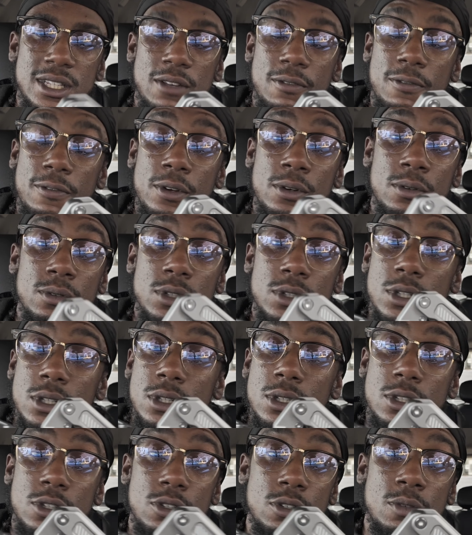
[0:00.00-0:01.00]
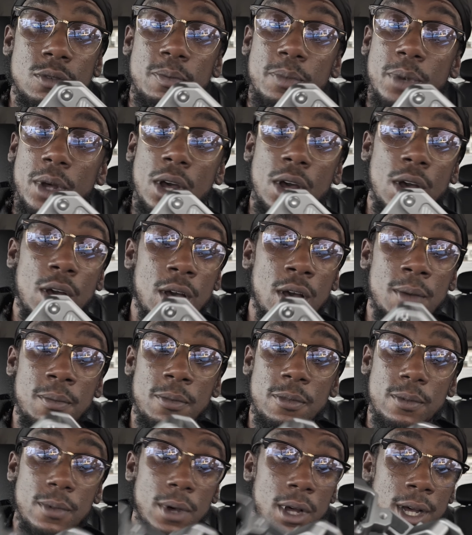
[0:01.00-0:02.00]
It feels superb.
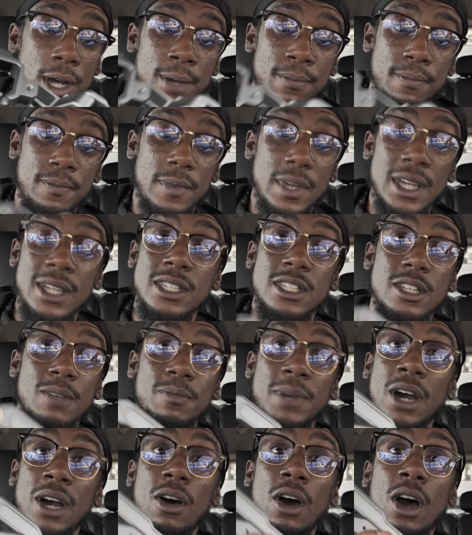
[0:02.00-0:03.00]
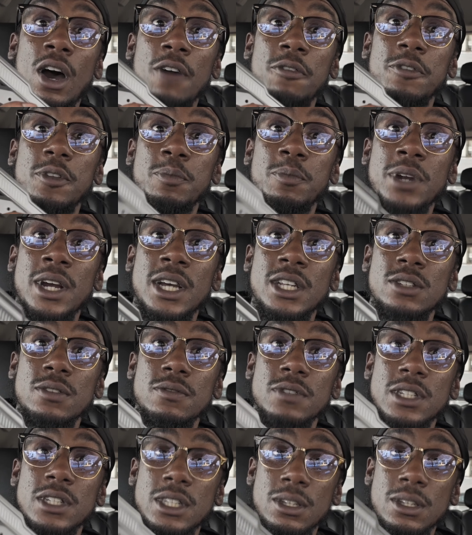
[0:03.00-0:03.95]
It's about half the price of the